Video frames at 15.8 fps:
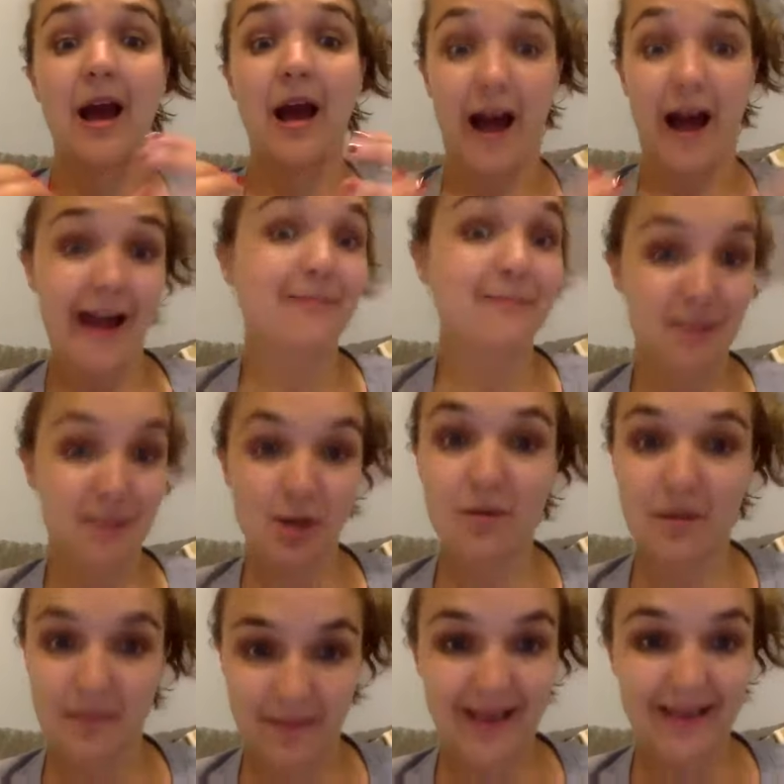I'm so
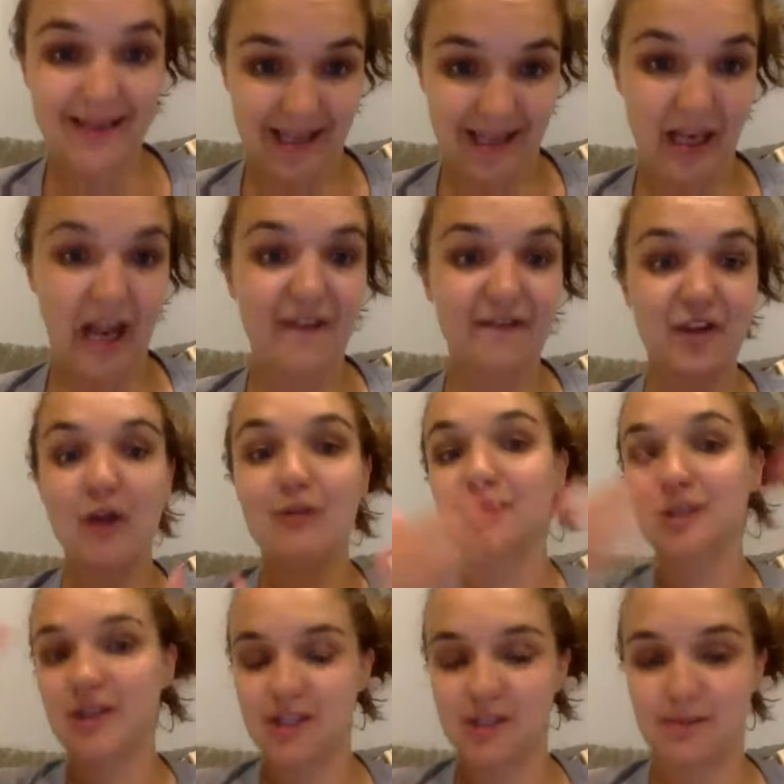amazing. I've
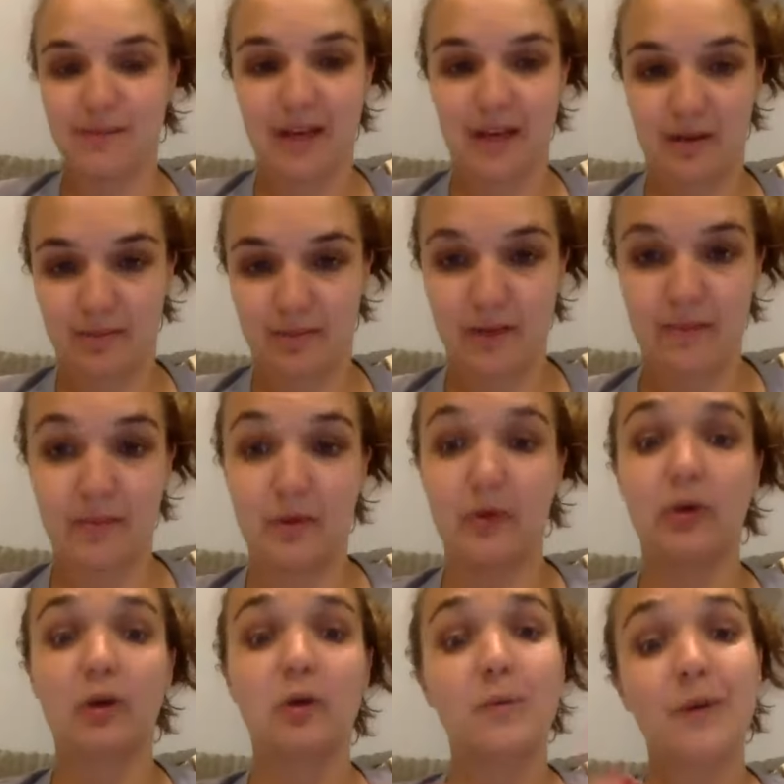coached this many people
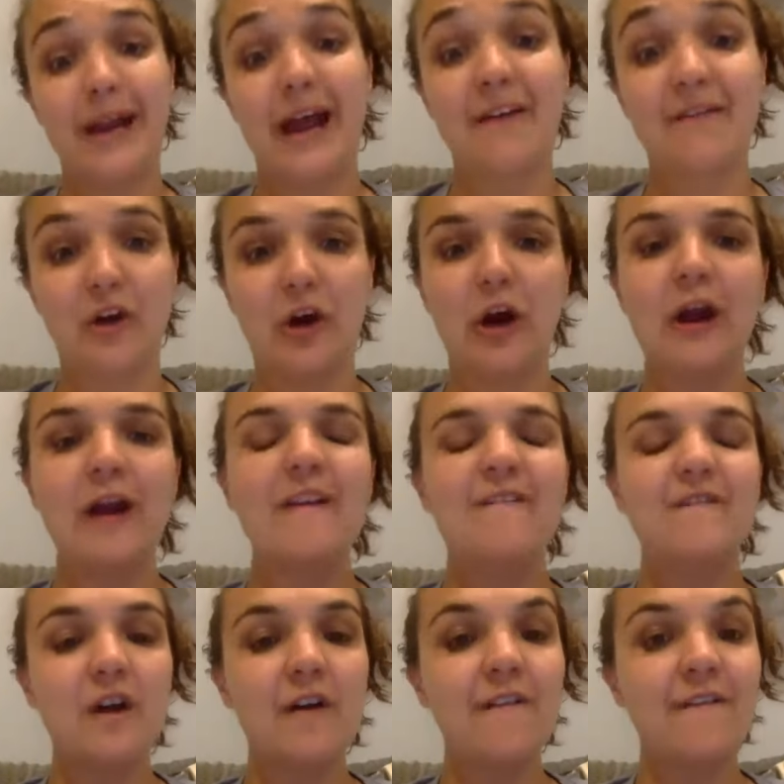or whatever.
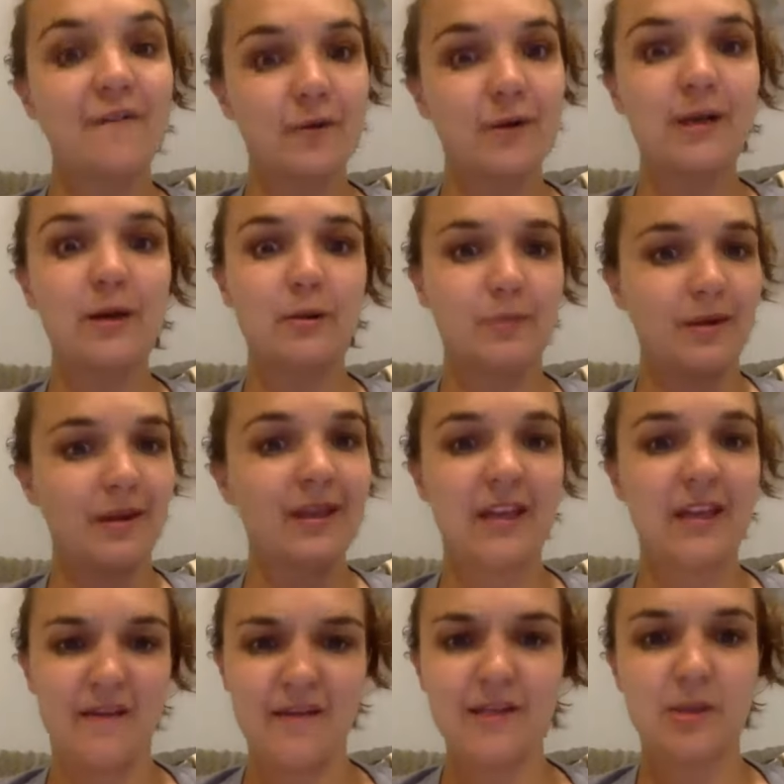Feel free to really
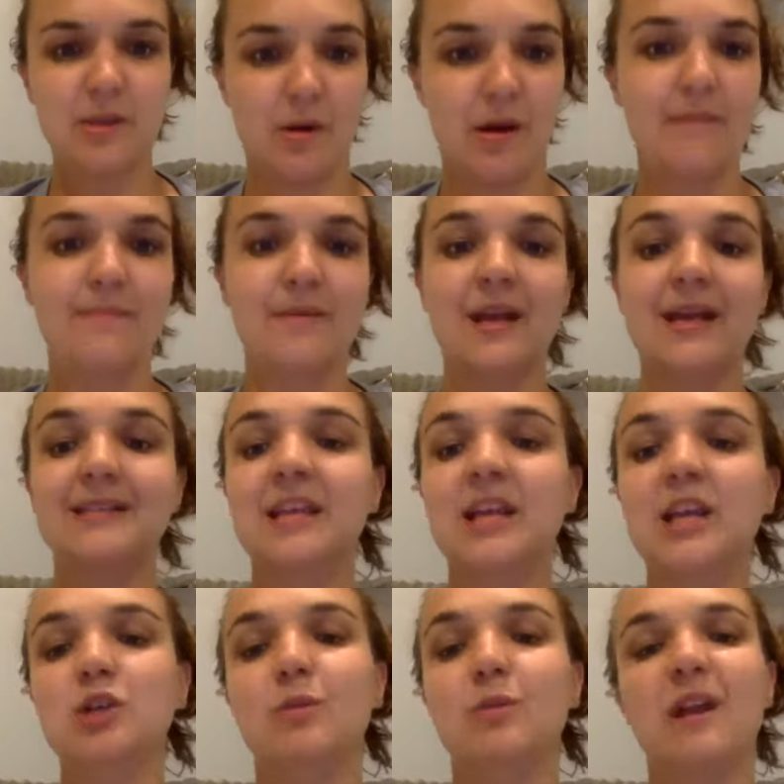give it to them, because
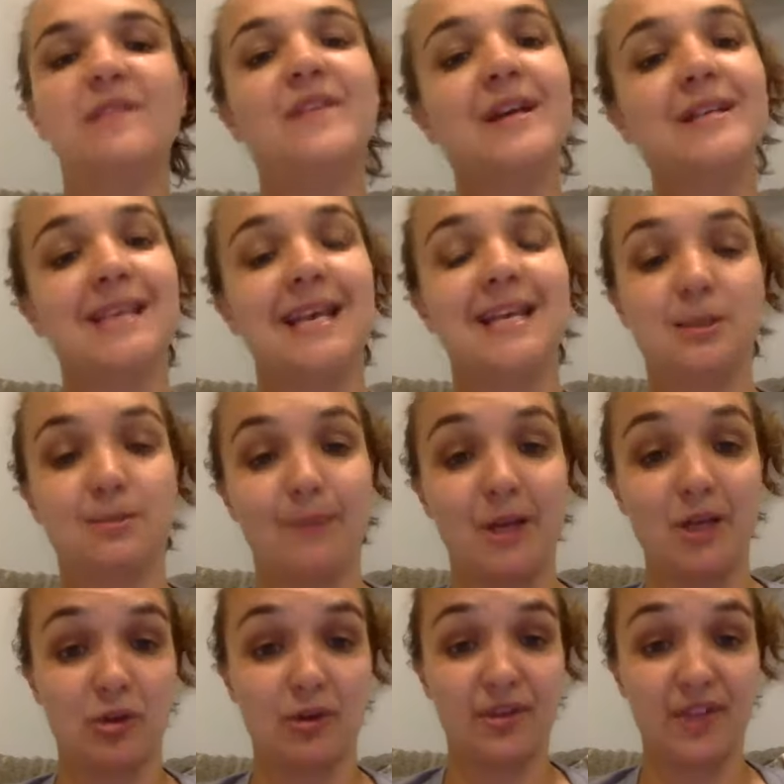each one of us has
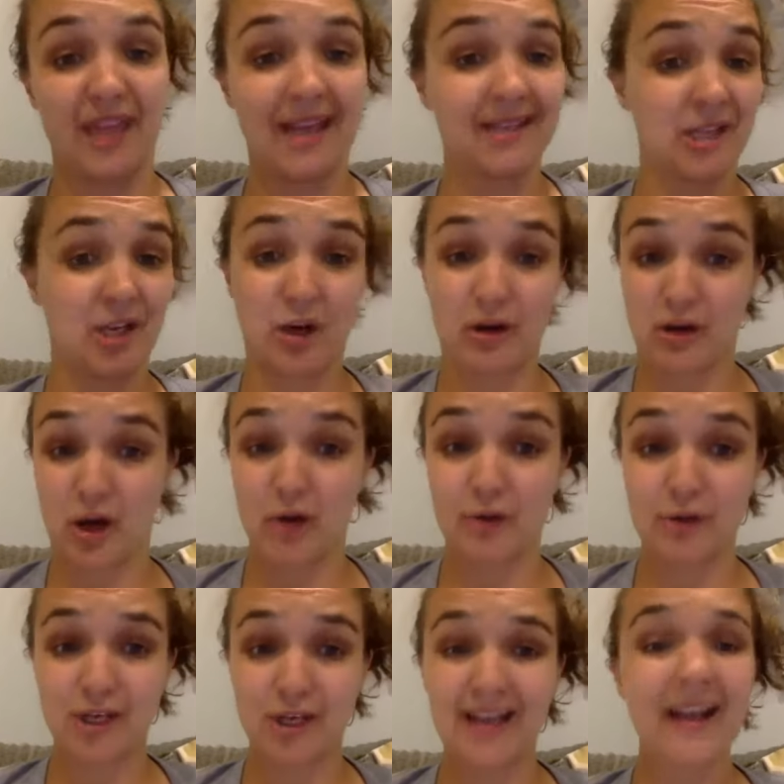special things in our
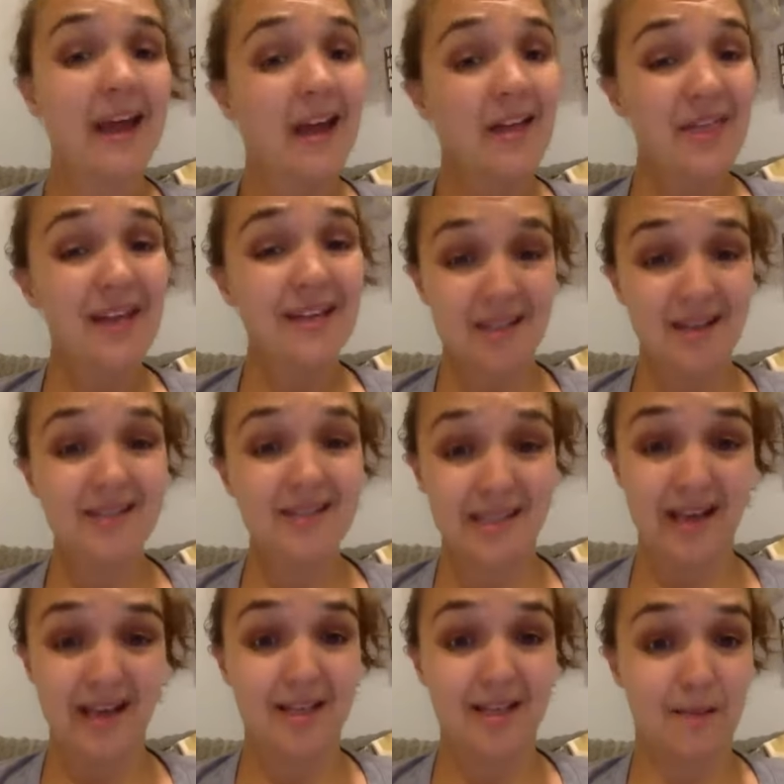coaching that does
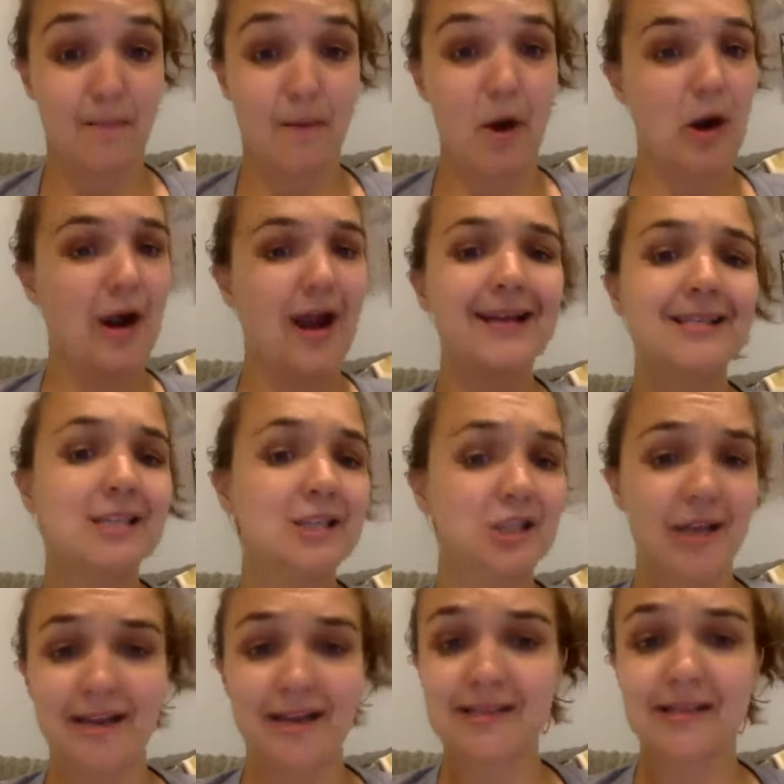set us apart.
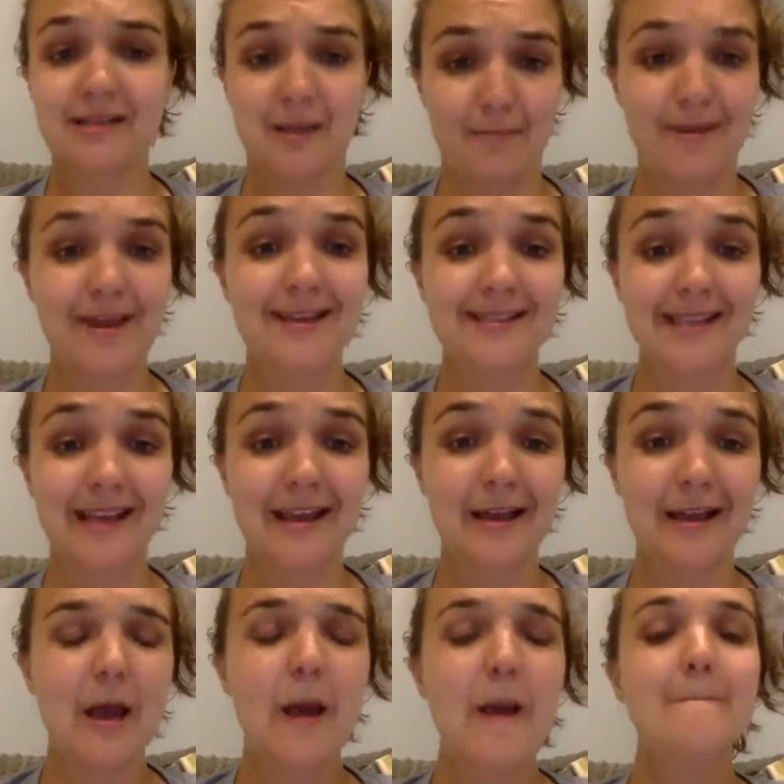Isogenics is
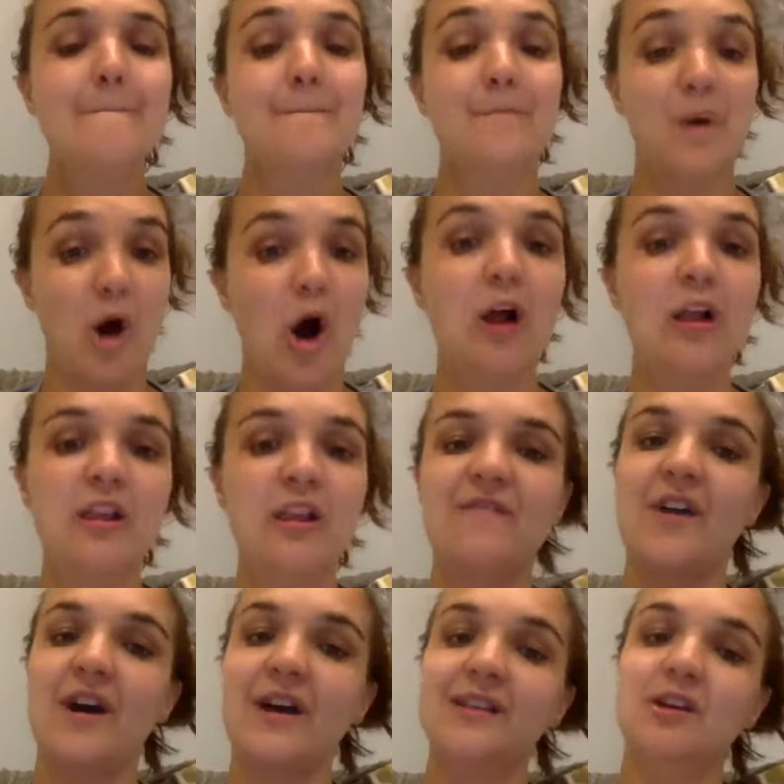amazing, but all
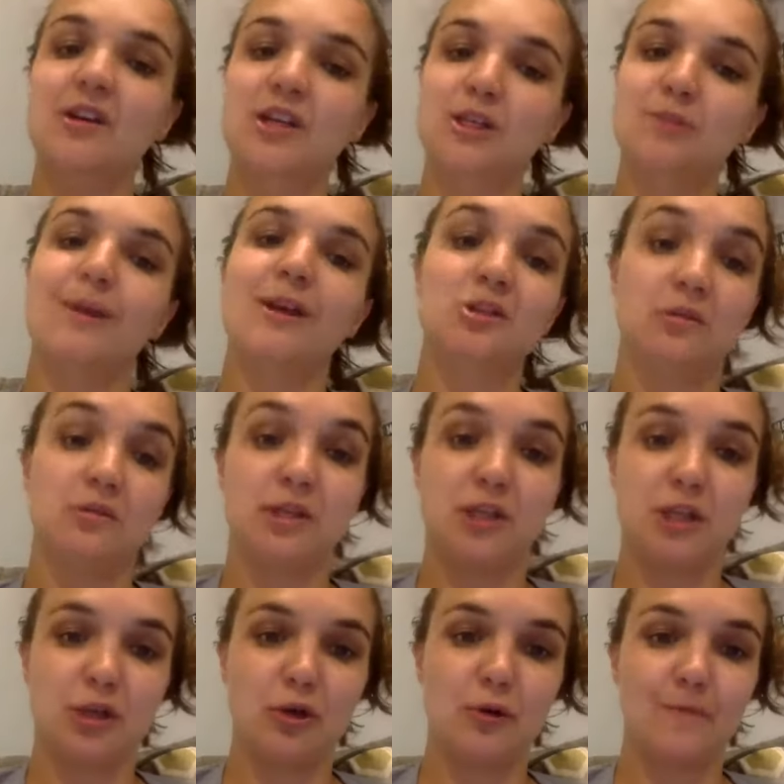of us are special
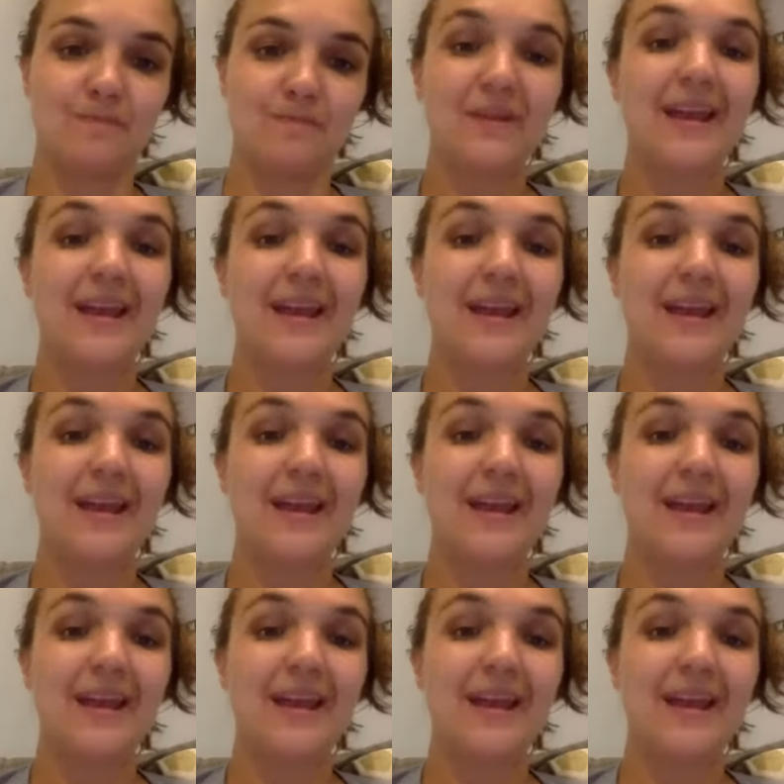too.